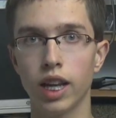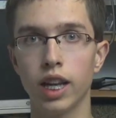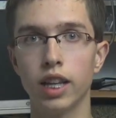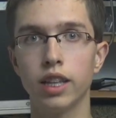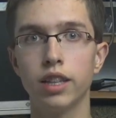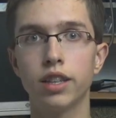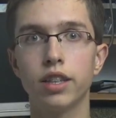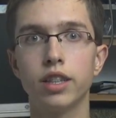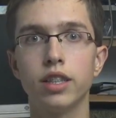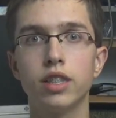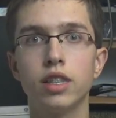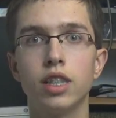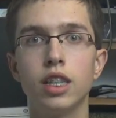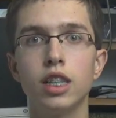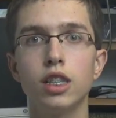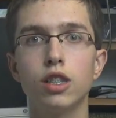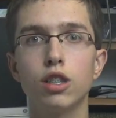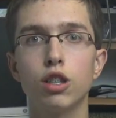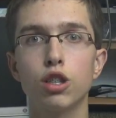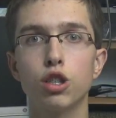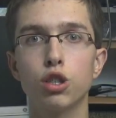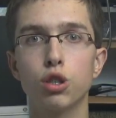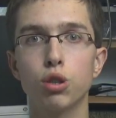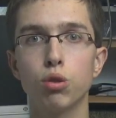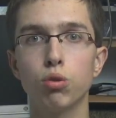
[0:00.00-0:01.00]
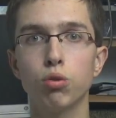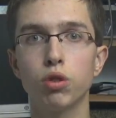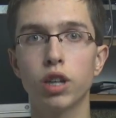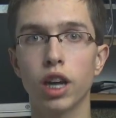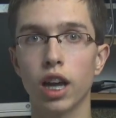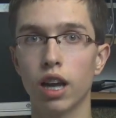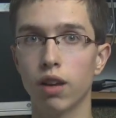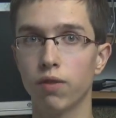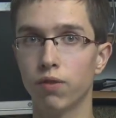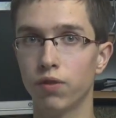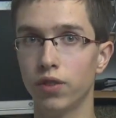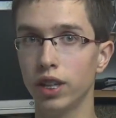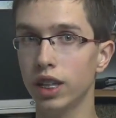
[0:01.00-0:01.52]
The resistor should
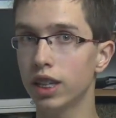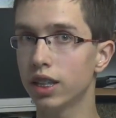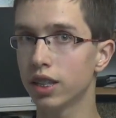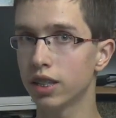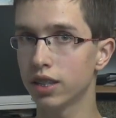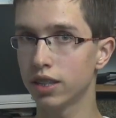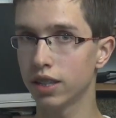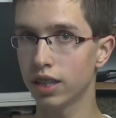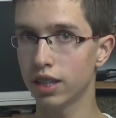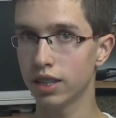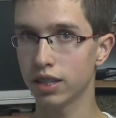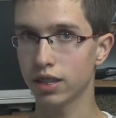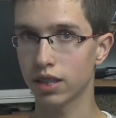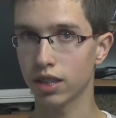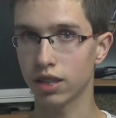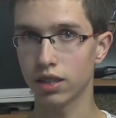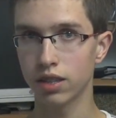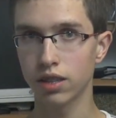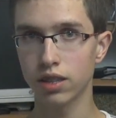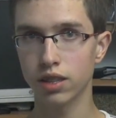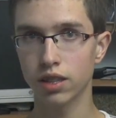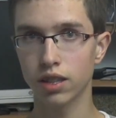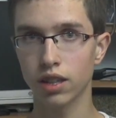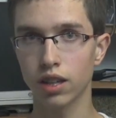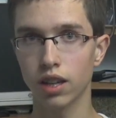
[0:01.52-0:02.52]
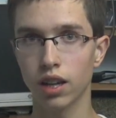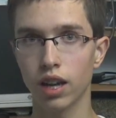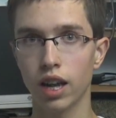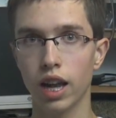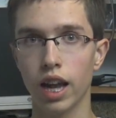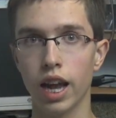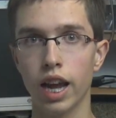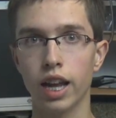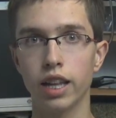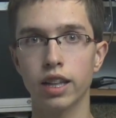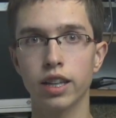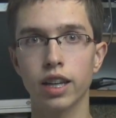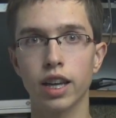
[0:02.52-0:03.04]
have big resistance
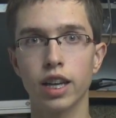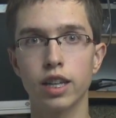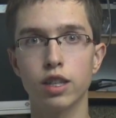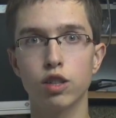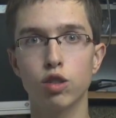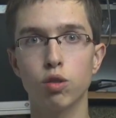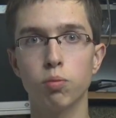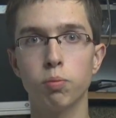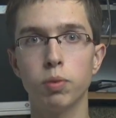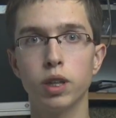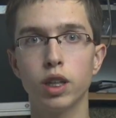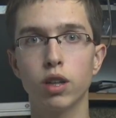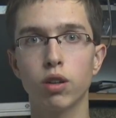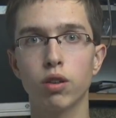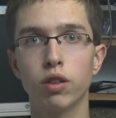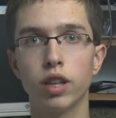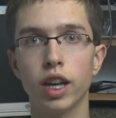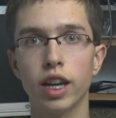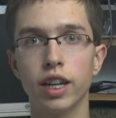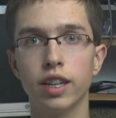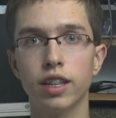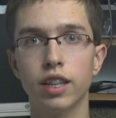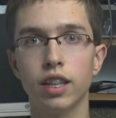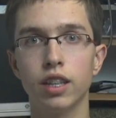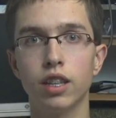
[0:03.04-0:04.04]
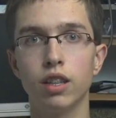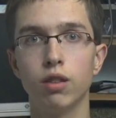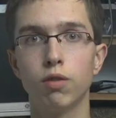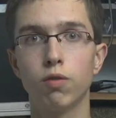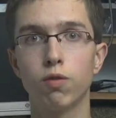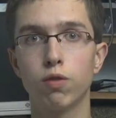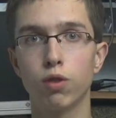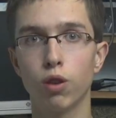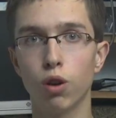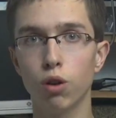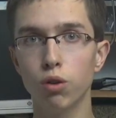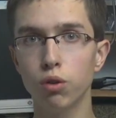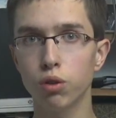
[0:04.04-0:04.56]
and has to be connected in
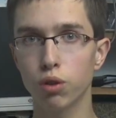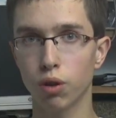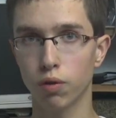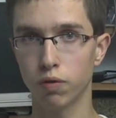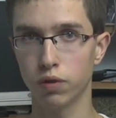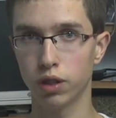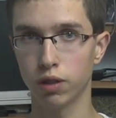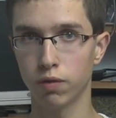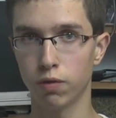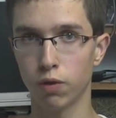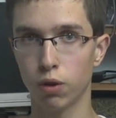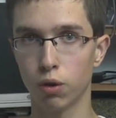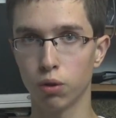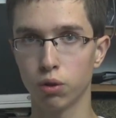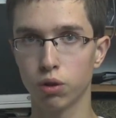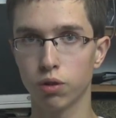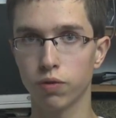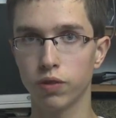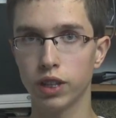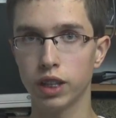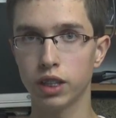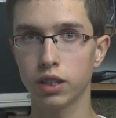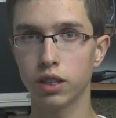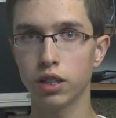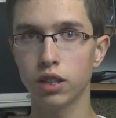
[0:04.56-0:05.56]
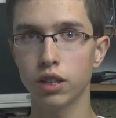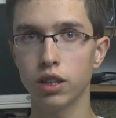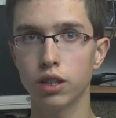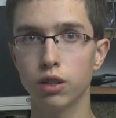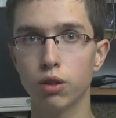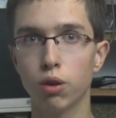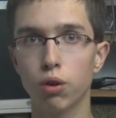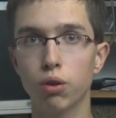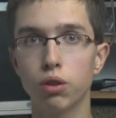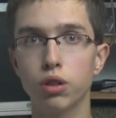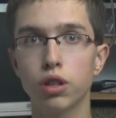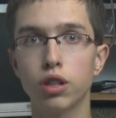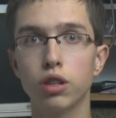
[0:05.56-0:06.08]
front of the voltmeter in
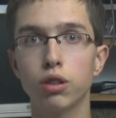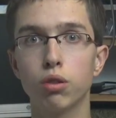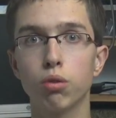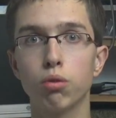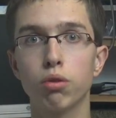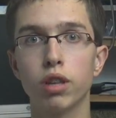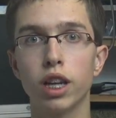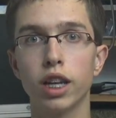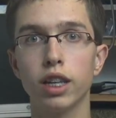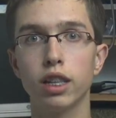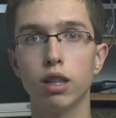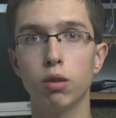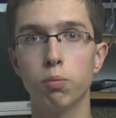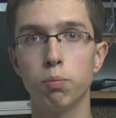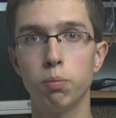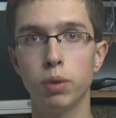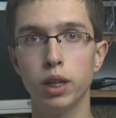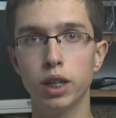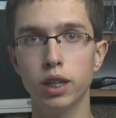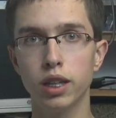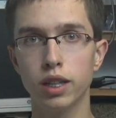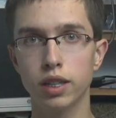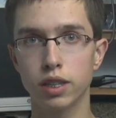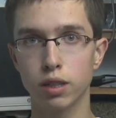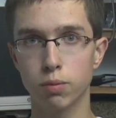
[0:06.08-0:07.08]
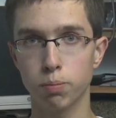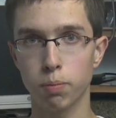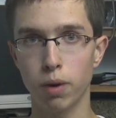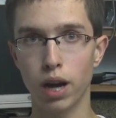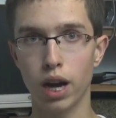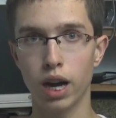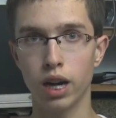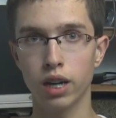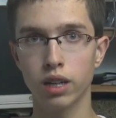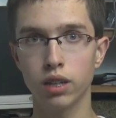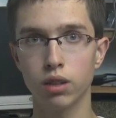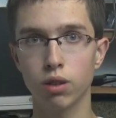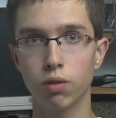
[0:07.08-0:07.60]
order to take the biggest
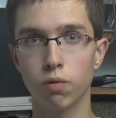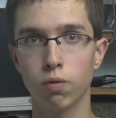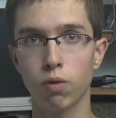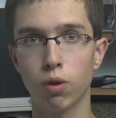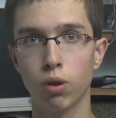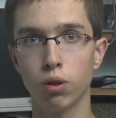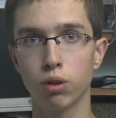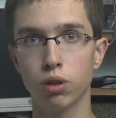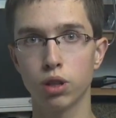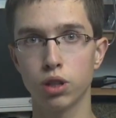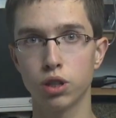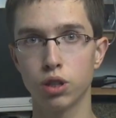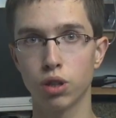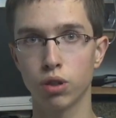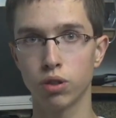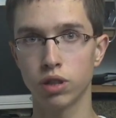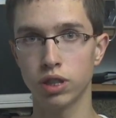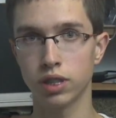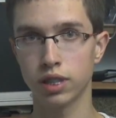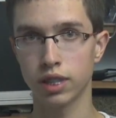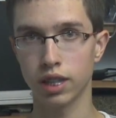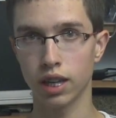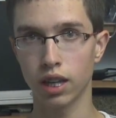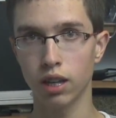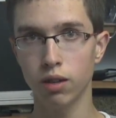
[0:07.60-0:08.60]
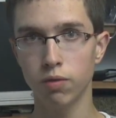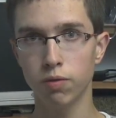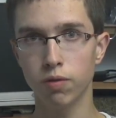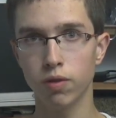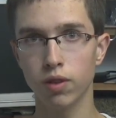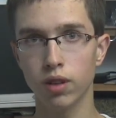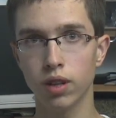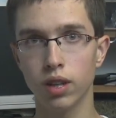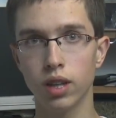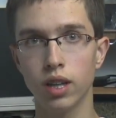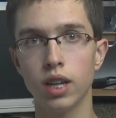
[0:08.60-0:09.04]
part of voltage on itself,